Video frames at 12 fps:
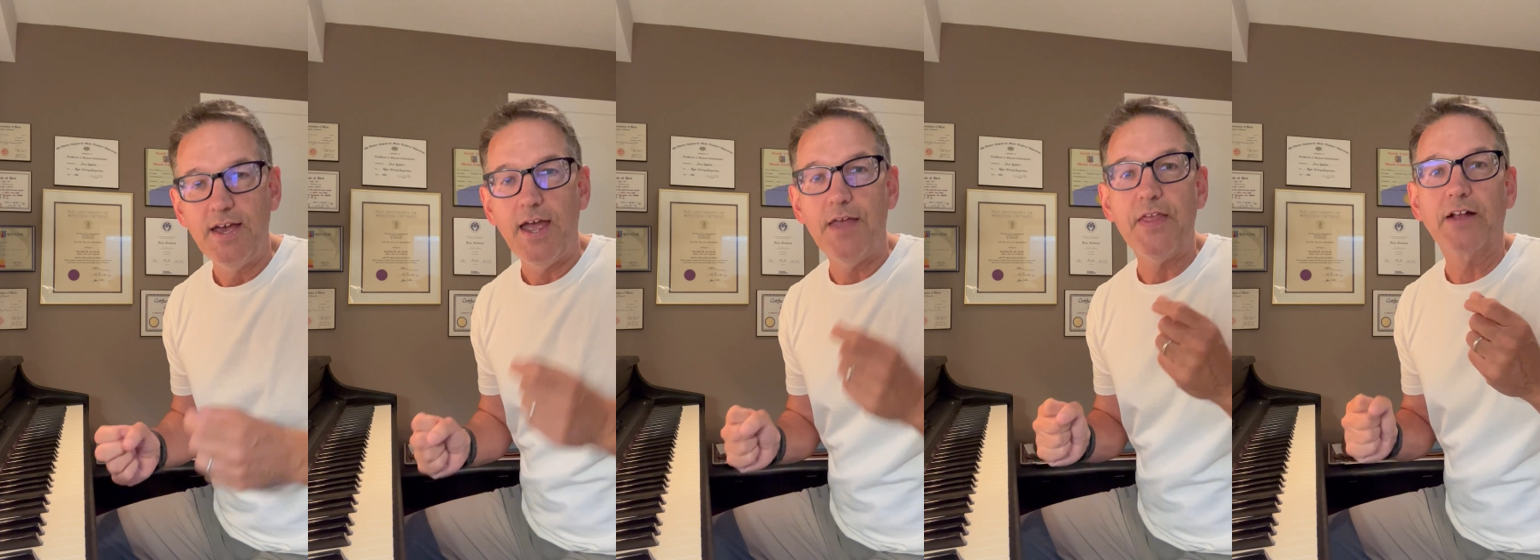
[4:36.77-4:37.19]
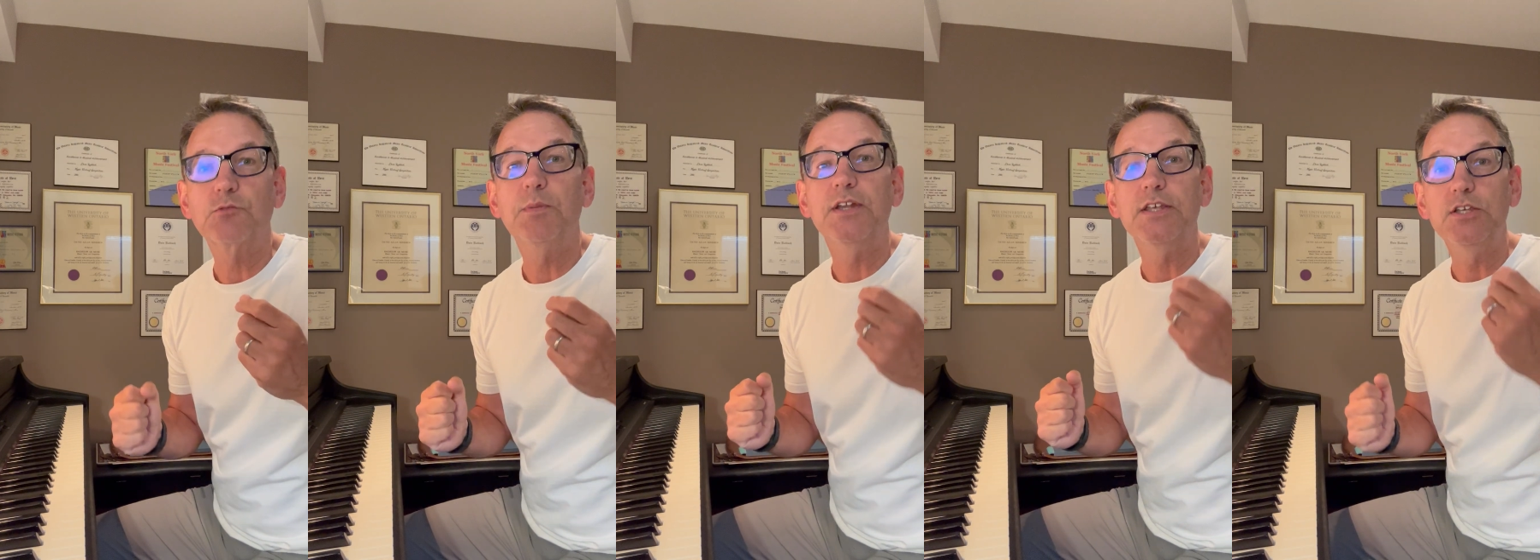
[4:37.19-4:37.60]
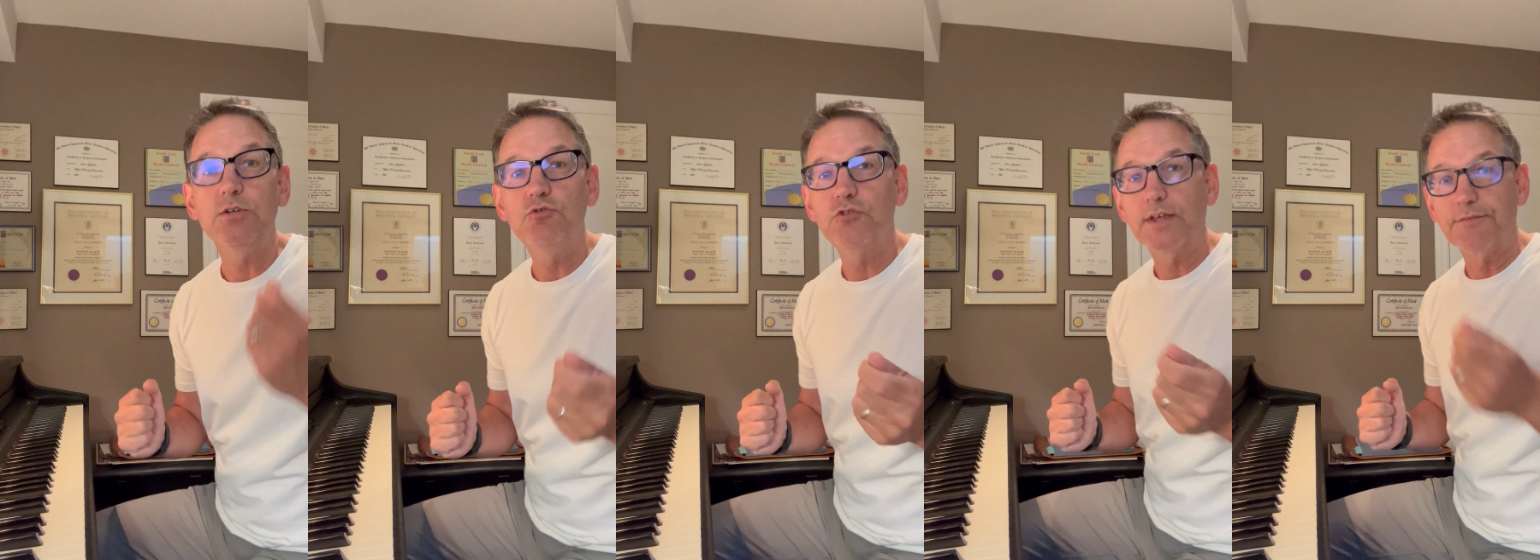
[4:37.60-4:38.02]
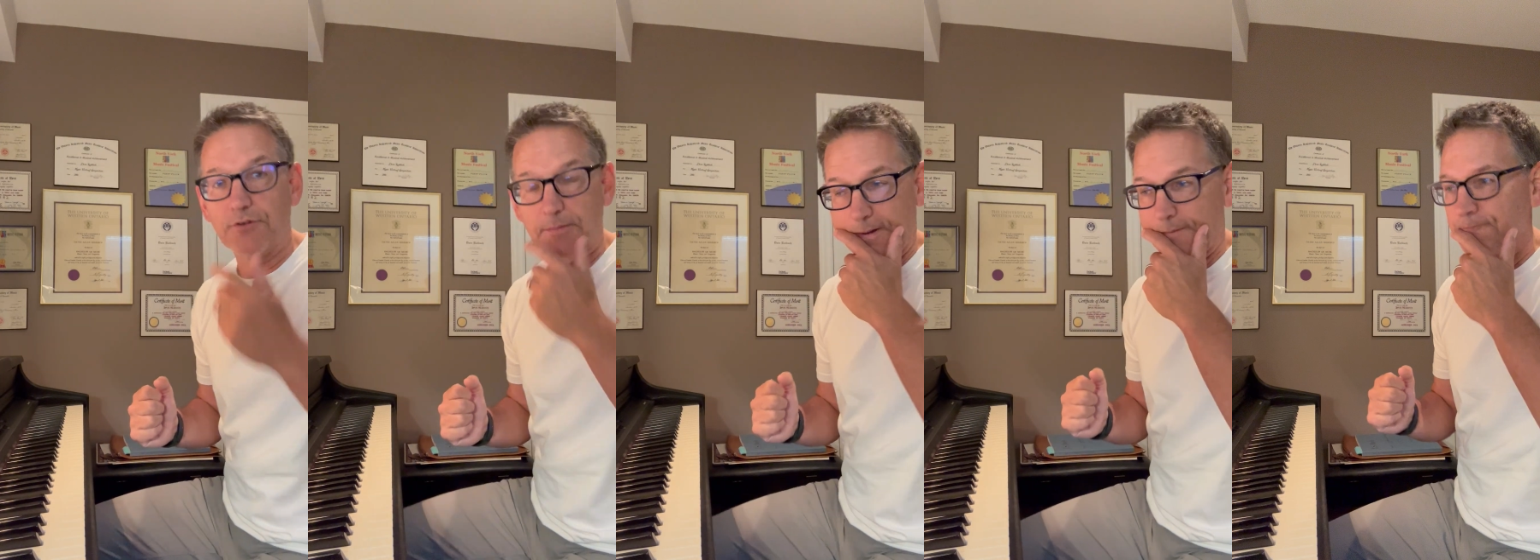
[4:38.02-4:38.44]
And that's been a huge thing for
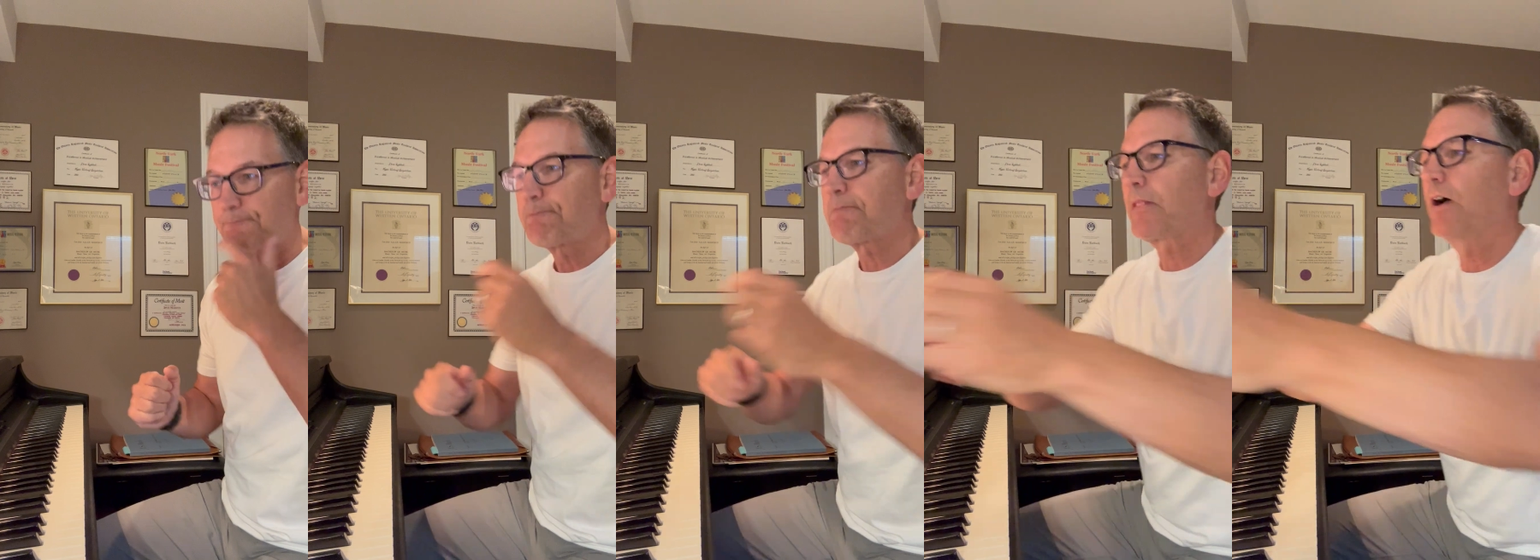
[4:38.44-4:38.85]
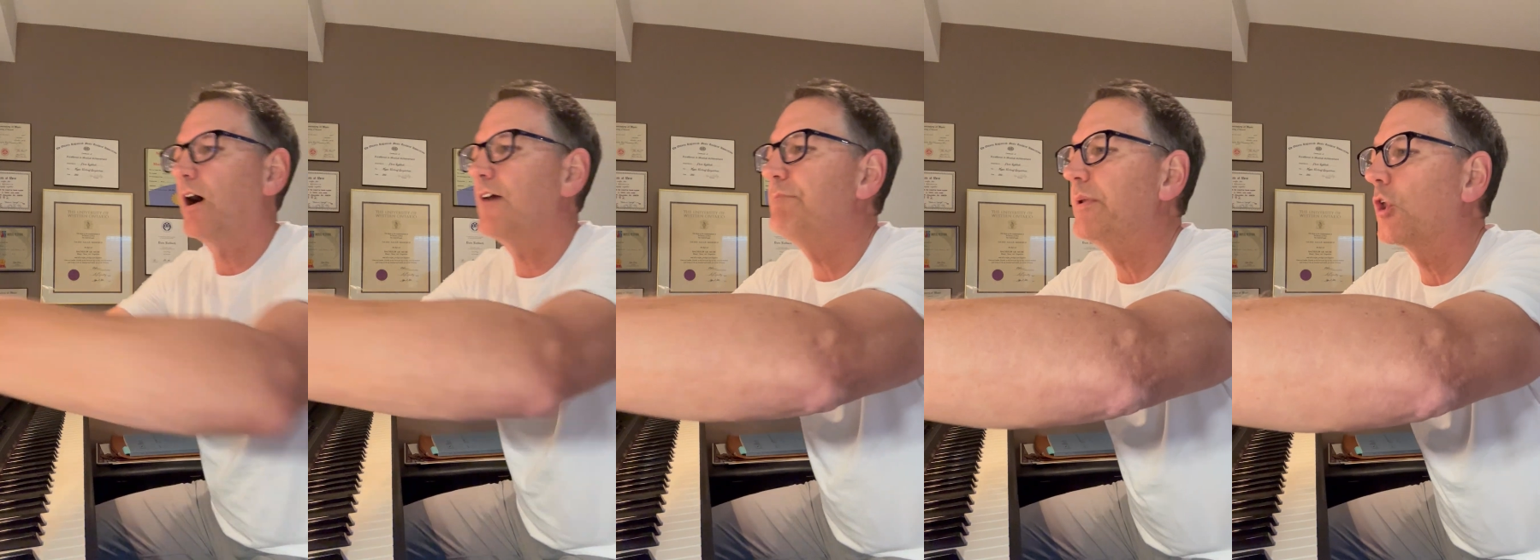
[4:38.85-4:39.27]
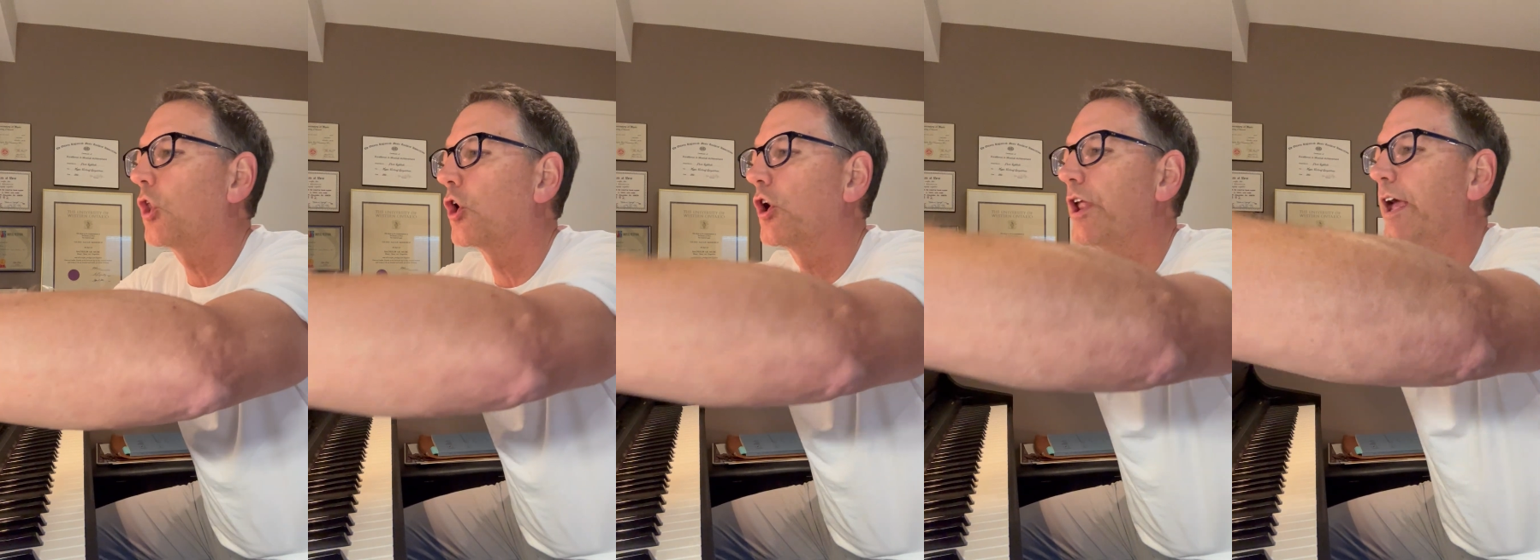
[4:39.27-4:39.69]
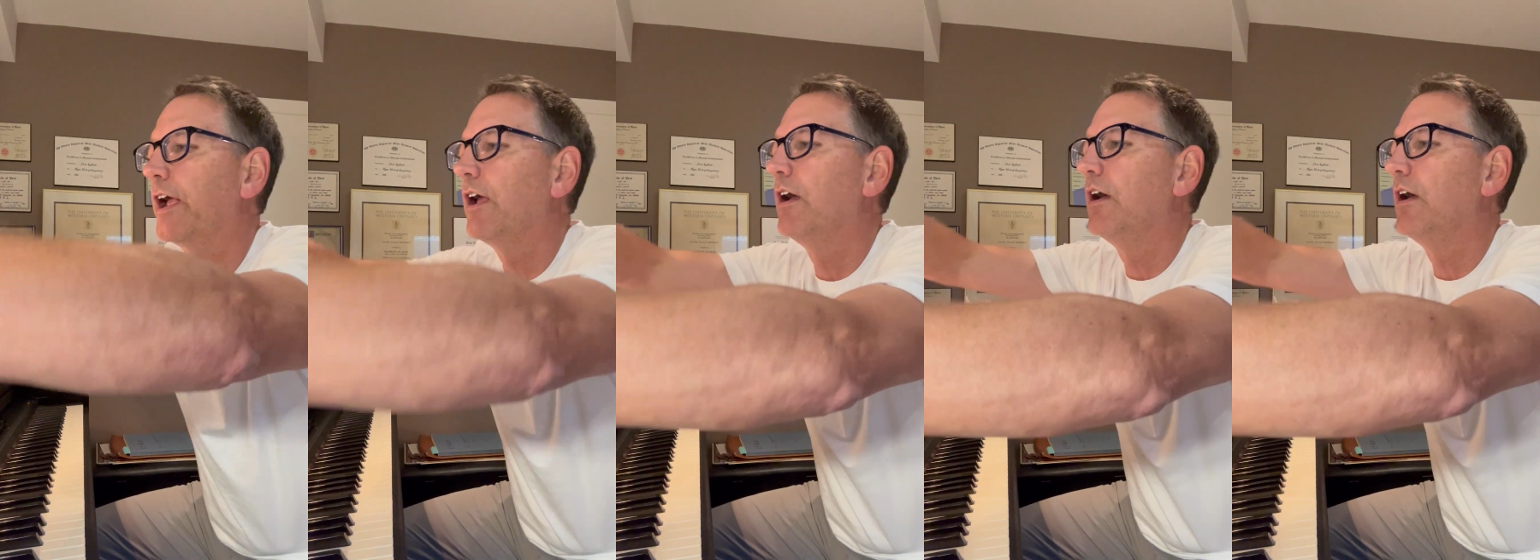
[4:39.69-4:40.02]
me. I've been learning